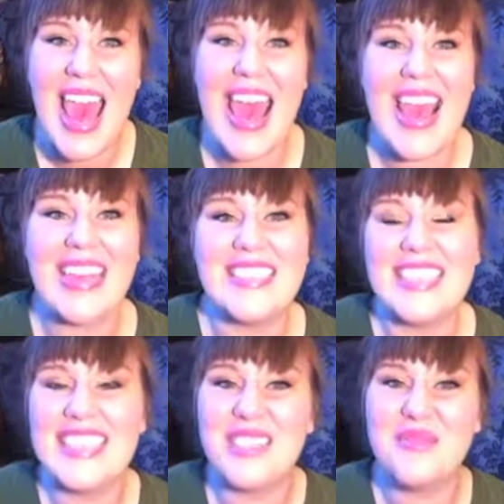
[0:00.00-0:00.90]
and
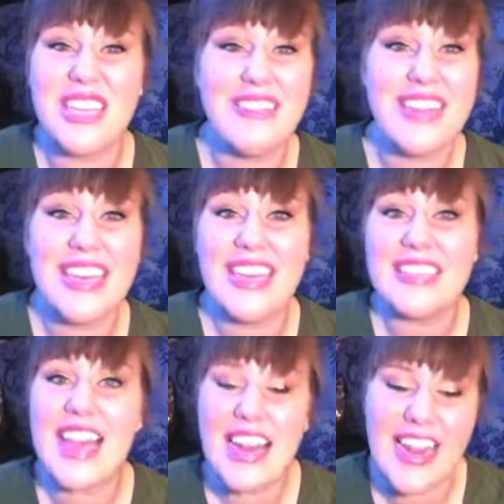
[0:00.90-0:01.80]
it's just really really
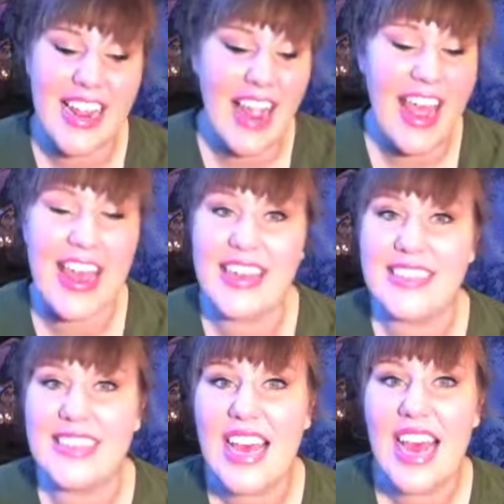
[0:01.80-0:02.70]
exciting
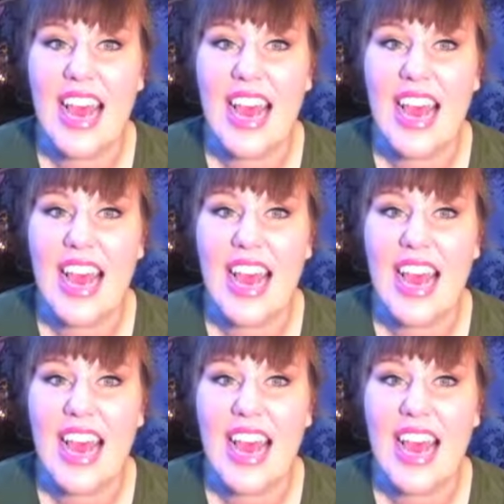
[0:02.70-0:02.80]
and